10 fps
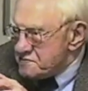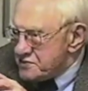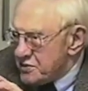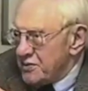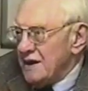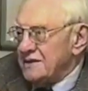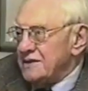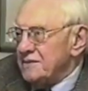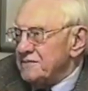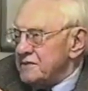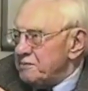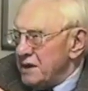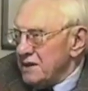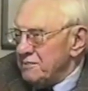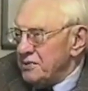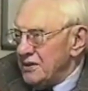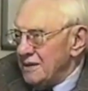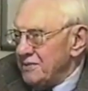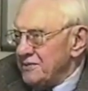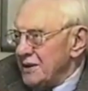direct them, pick a
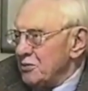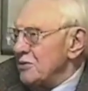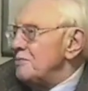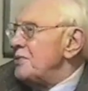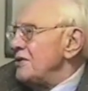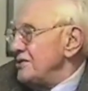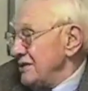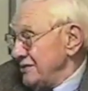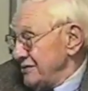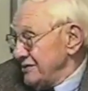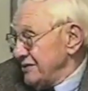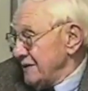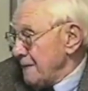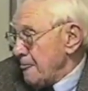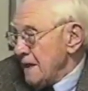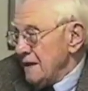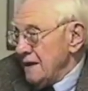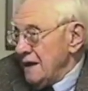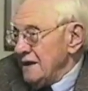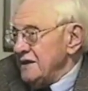problem that we were both interested in,
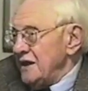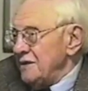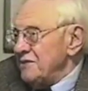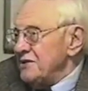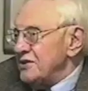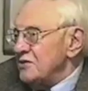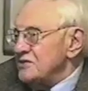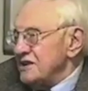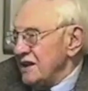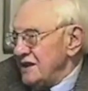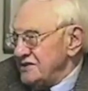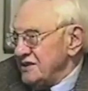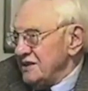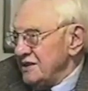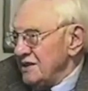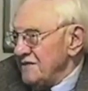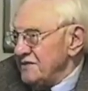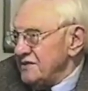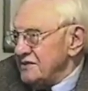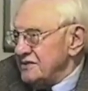and get them enthusiastic enough
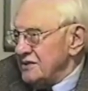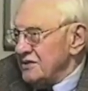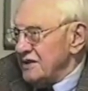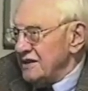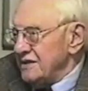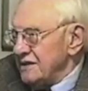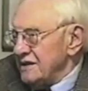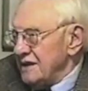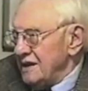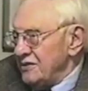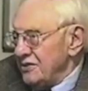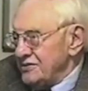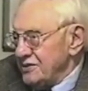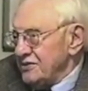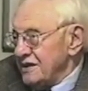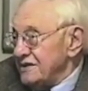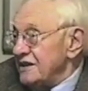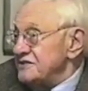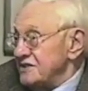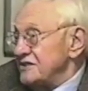so that, and also that they
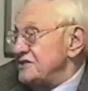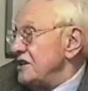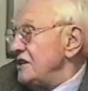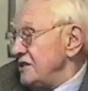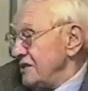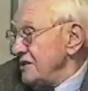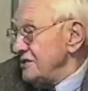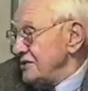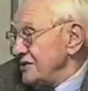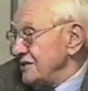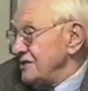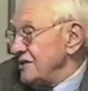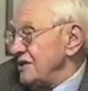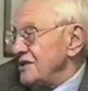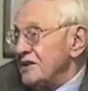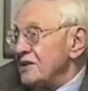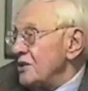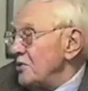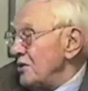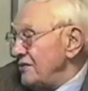succeeded initially so that they can
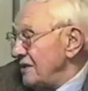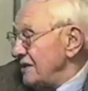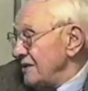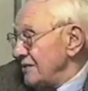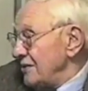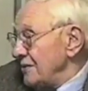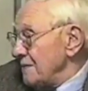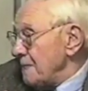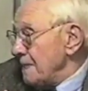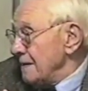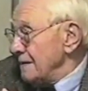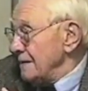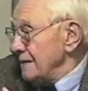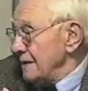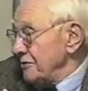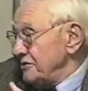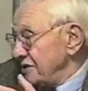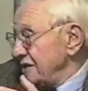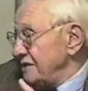go off on their own, which they